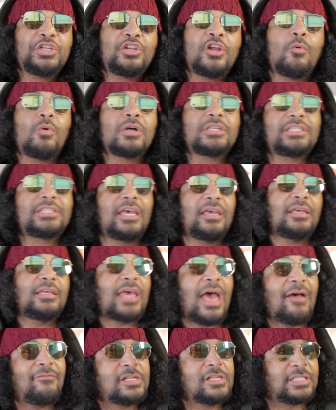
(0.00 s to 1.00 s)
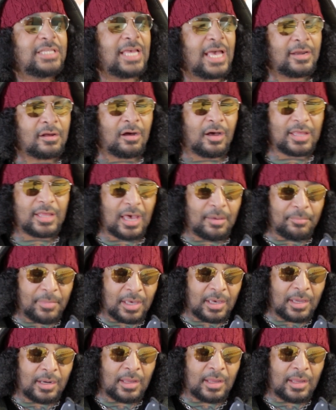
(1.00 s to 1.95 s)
you know what? Saying all that, man,